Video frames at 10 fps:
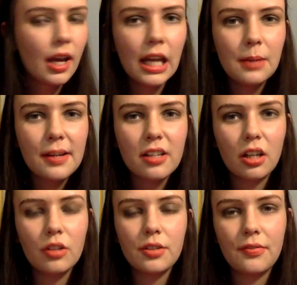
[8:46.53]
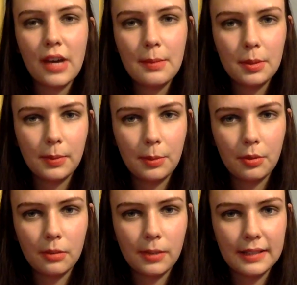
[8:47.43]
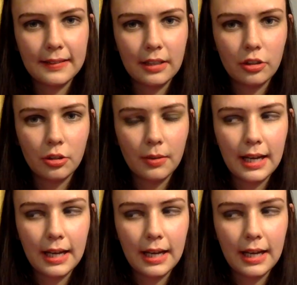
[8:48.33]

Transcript: Anyways, like lots of famous people that are bisexual,